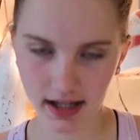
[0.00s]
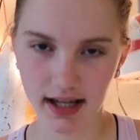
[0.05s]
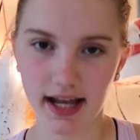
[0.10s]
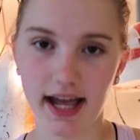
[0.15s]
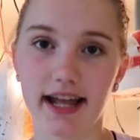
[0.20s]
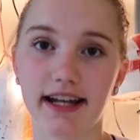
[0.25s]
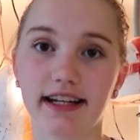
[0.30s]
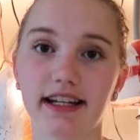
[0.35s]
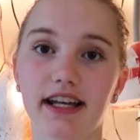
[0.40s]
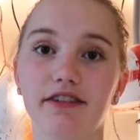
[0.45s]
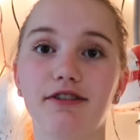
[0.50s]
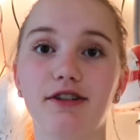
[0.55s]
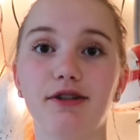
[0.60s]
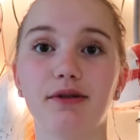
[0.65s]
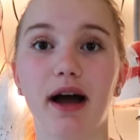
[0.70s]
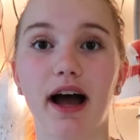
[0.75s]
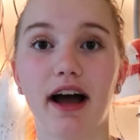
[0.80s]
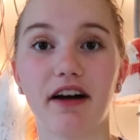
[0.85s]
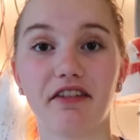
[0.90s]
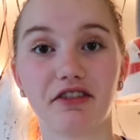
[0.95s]
And if you
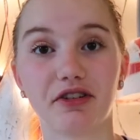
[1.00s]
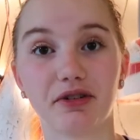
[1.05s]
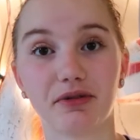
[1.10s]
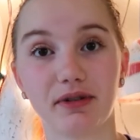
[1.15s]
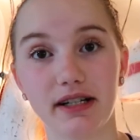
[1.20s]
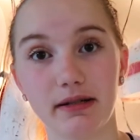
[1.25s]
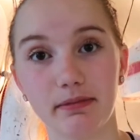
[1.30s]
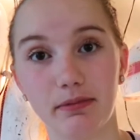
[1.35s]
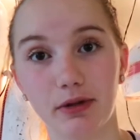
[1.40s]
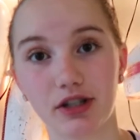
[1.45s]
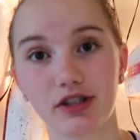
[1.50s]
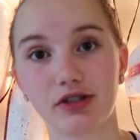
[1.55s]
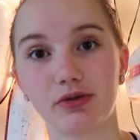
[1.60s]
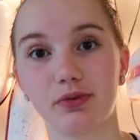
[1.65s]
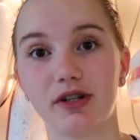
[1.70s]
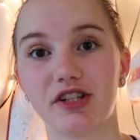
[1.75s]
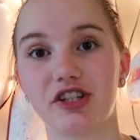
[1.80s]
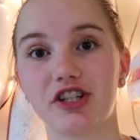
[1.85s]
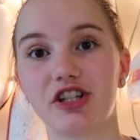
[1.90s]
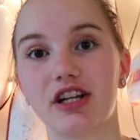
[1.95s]
have to read books,
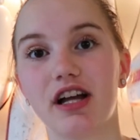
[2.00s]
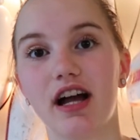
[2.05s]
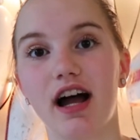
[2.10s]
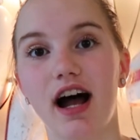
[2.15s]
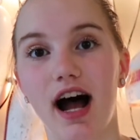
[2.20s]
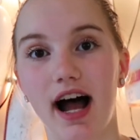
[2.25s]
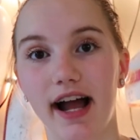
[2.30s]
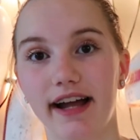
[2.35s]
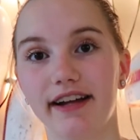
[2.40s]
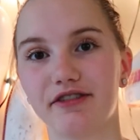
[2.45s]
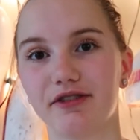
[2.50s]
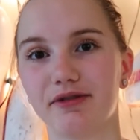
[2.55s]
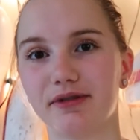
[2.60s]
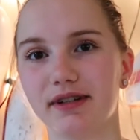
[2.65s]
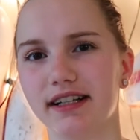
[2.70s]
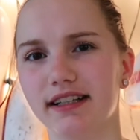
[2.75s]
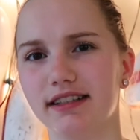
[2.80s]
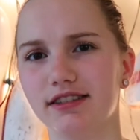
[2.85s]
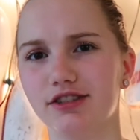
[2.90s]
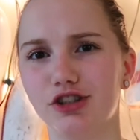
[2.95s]
which I have to
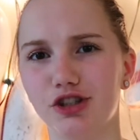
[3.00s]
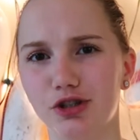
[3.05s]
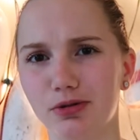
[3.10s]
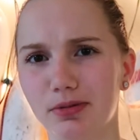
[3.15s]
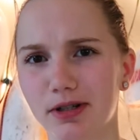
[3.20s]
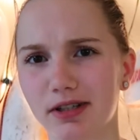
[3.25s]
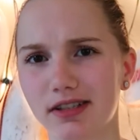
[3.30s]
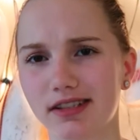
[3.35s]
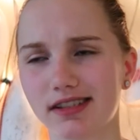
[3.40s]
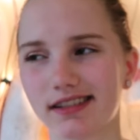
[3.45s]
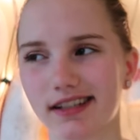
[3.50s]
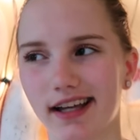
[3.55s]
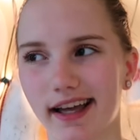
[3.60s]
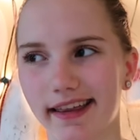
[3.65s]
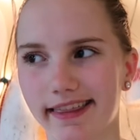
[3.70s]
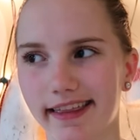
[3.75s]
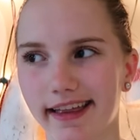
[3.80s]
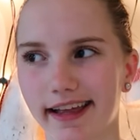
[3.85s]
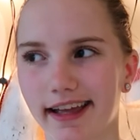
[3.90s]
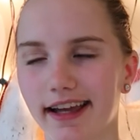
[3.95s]
read 2 books, I
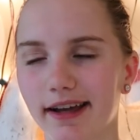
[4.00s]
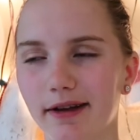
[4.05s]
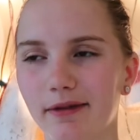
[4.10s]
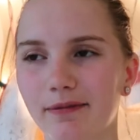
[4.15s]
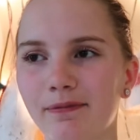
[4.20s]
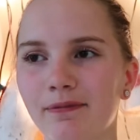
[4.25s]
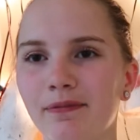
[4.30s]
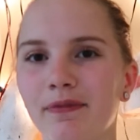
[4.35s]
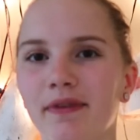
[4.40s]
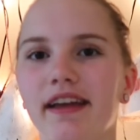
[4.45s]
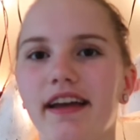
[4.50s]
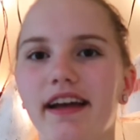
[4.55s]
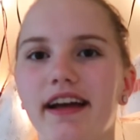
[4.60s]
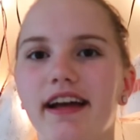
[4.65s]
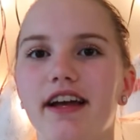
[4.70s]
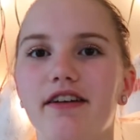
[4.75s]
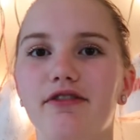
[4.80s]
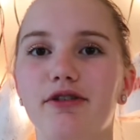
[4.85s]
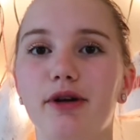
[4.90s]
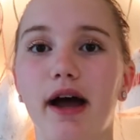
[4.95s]
think,
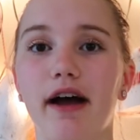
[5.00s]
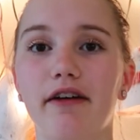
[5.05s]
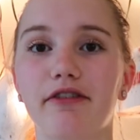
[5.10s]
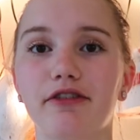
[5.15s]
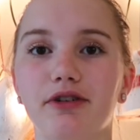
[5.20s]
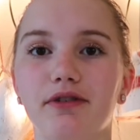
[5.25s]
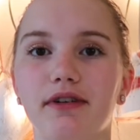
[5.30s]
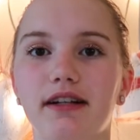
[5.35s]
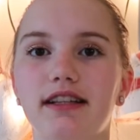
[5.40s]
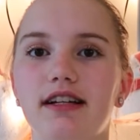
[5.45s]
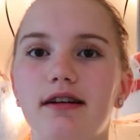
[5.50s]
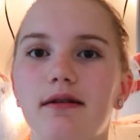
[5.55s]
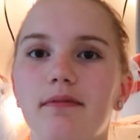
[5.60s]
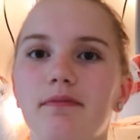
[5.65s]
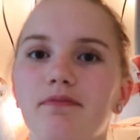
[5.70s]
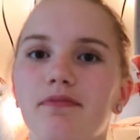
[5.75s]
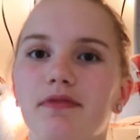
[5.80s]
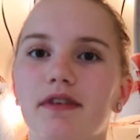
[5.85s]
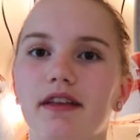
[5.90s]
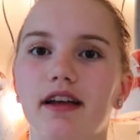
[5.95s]
if you have to read
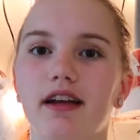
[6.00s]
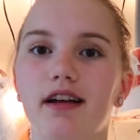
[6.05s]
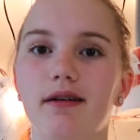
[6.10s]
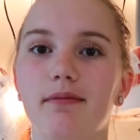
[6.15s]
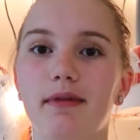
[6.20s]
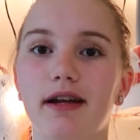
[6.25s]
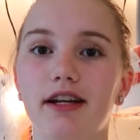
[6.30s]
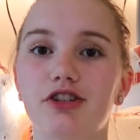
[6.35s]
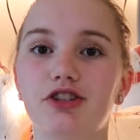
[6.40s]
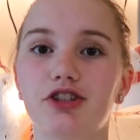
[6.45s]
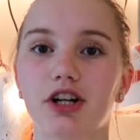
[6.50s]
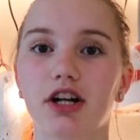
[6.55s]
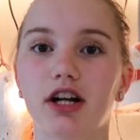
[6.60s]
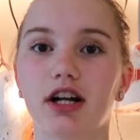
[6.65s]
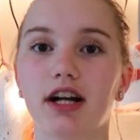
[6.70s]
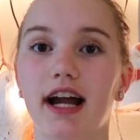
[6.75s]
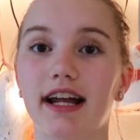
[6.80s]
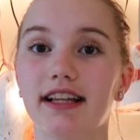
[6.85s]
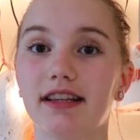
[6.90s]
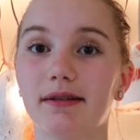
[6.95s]
them, make
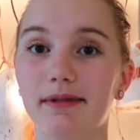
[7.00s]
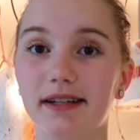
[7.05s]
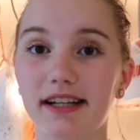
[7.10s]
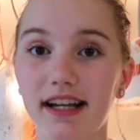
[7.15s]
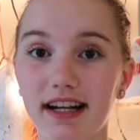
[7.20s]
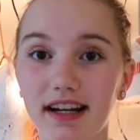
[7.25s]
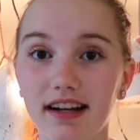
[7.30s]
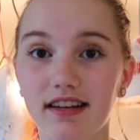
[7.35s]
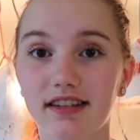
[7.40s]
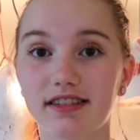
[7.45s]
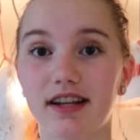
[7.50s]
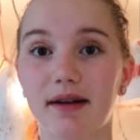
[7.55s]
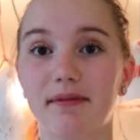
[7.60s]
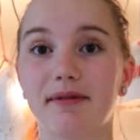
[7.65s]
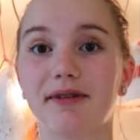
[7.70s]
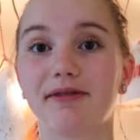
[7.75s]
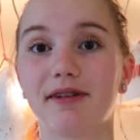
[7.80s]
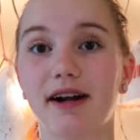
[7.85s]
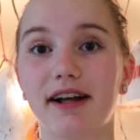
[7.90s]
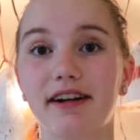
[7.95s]
sure at the beginning of the
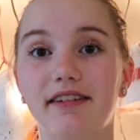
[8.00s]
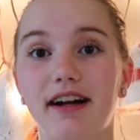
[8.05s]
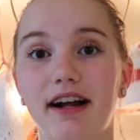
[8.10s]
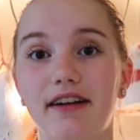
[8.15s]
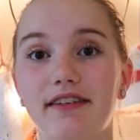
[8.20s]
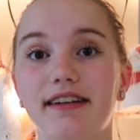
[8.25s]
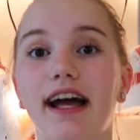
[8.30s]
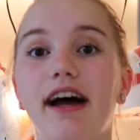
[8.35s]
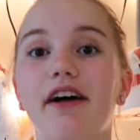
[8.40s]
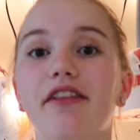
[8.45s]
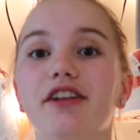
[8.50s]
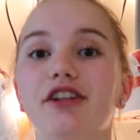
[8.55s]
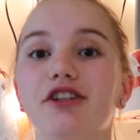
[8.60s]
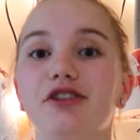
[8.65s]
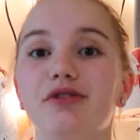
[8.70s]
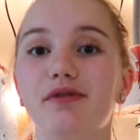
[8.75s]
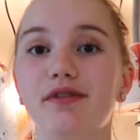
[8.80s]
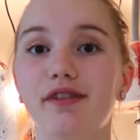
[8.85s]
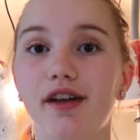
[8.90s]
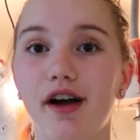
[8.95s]
summer, right around now, that
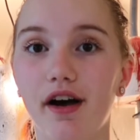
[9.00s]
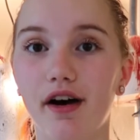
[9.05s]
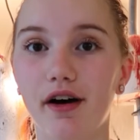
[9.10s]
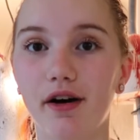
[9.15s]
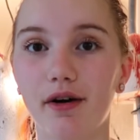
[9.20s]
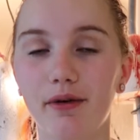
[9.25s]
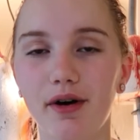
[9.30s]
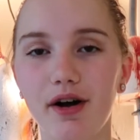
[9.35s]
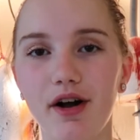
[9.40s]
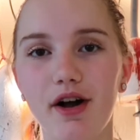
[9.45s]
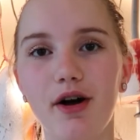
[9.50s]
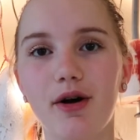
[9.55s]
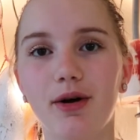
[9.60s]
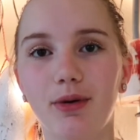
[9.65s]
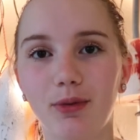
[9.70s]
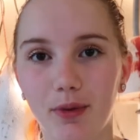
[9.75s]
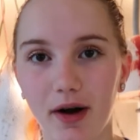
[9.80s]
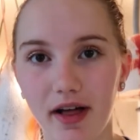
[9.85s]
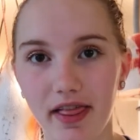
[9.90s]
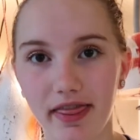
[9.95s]
you know
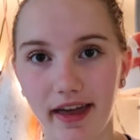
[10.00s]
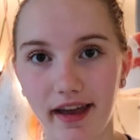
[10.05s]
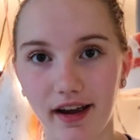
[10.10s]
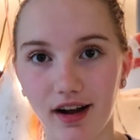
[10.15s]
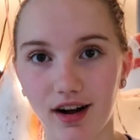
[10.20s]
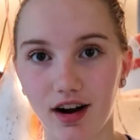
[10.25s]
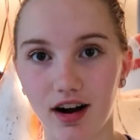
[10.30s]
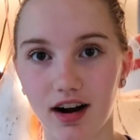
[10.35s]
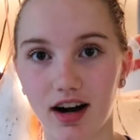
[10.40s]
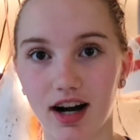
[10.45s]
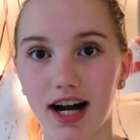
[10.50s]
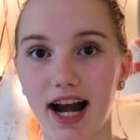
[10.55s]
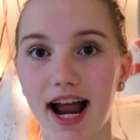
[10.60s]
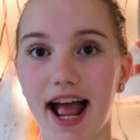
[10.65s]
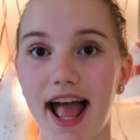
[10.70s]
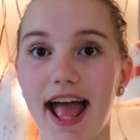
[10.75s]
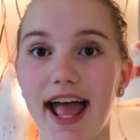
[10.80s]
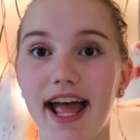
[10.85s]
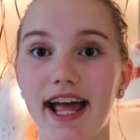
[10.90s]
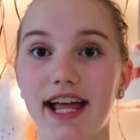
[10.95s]
what they are,
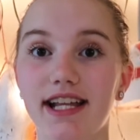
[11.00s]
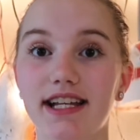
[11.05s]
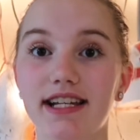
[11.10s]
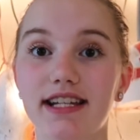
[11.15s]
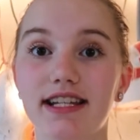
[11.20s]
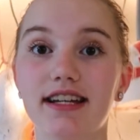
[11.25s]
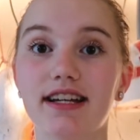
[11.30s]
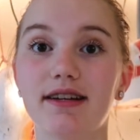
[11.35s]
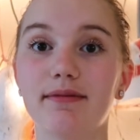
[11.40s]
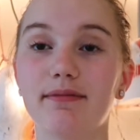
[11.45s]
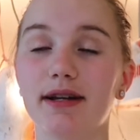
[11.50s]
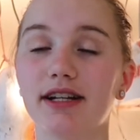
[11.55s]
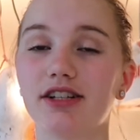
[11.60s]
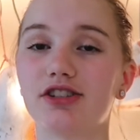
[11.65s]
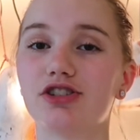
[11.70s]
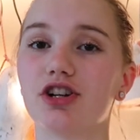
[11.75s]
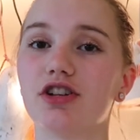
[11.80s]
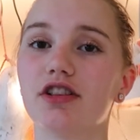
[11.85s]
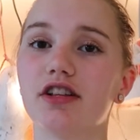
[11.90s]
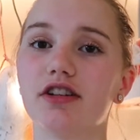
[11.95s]
and make
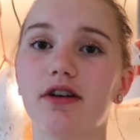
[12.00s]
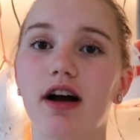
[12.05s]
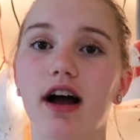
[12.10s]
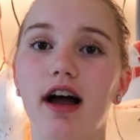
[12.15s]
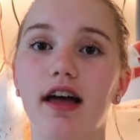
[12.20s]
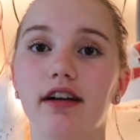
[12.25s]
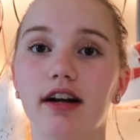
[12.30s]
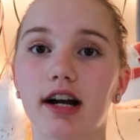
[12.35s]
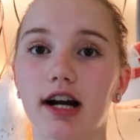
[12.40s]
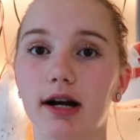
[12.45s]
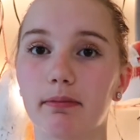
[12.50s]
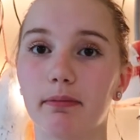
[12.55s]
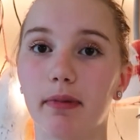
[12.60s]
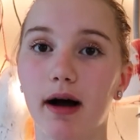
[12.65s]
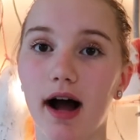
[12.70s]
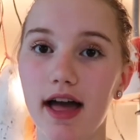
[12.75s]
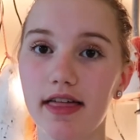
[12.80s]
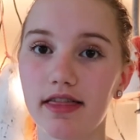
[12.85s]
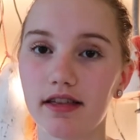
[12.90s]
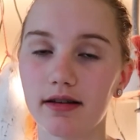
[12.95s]
sure that you either
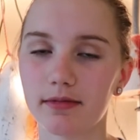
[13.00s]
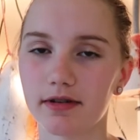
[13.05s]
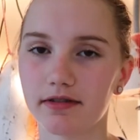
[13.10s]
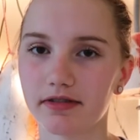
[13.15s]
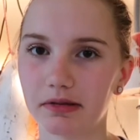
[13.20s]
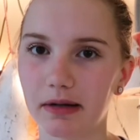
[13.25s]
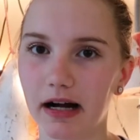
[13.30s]
buy them if you're